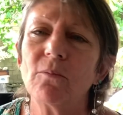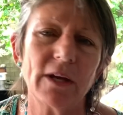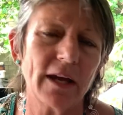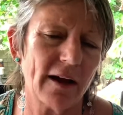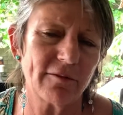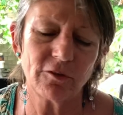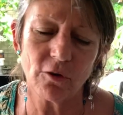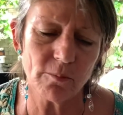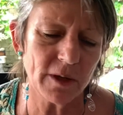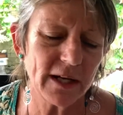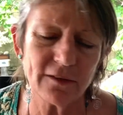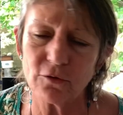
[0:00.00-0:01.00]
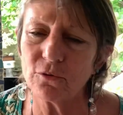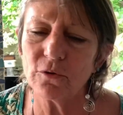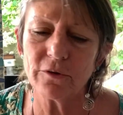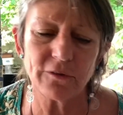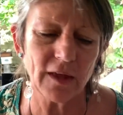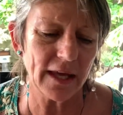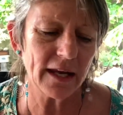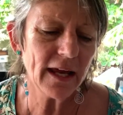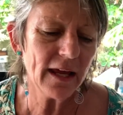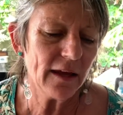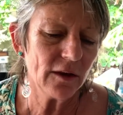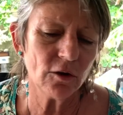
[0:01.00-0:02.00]
We have so many tools that,
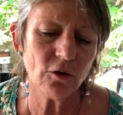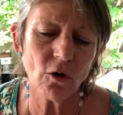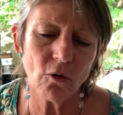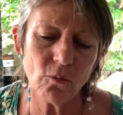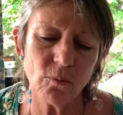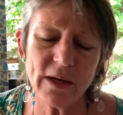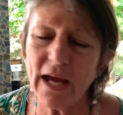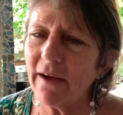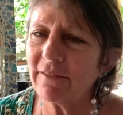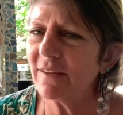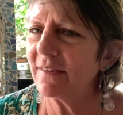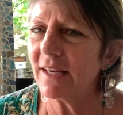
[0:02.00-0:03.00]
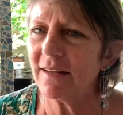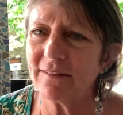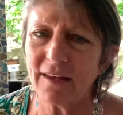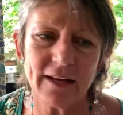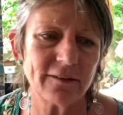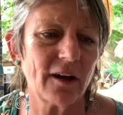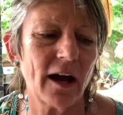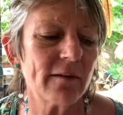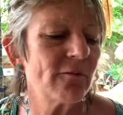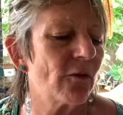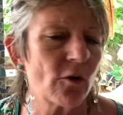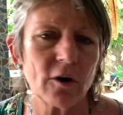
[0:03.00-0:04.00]
you know, we have to set aside time
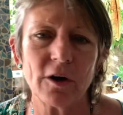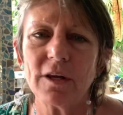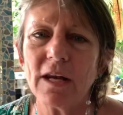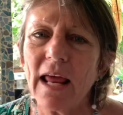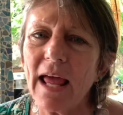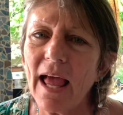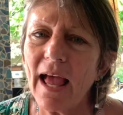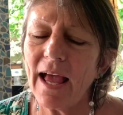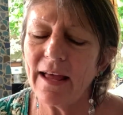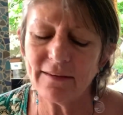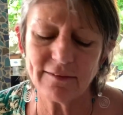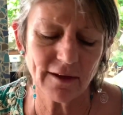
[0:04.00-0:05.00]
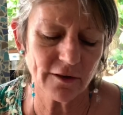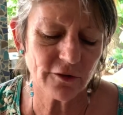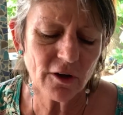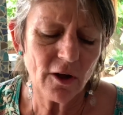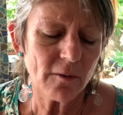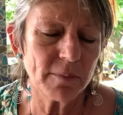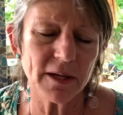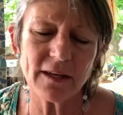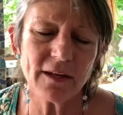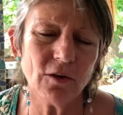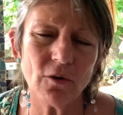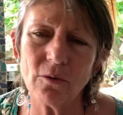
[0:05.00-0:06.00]
for and such. But,
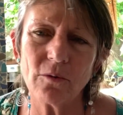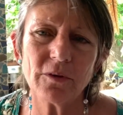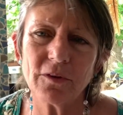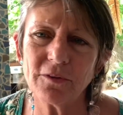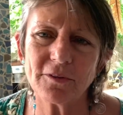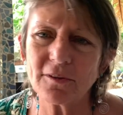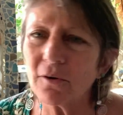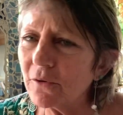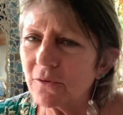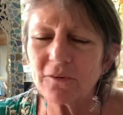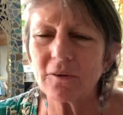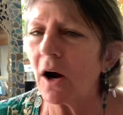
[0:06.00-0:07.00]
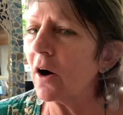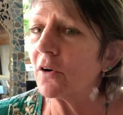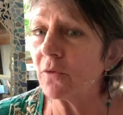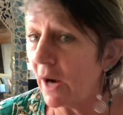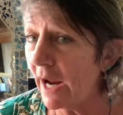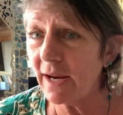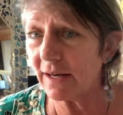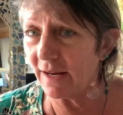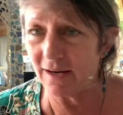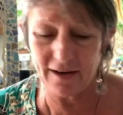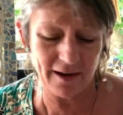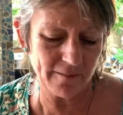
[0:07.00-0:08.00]
you know, those are great,
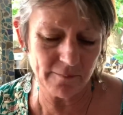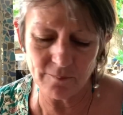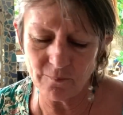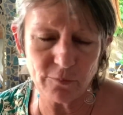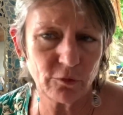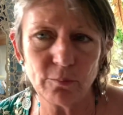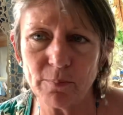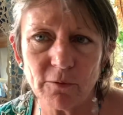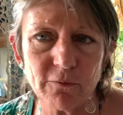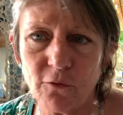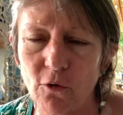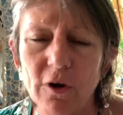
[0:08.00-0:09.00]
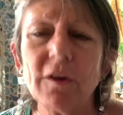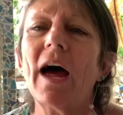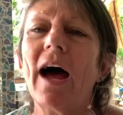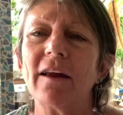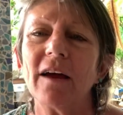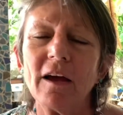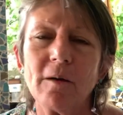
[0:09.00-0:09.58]
and I'm super for that.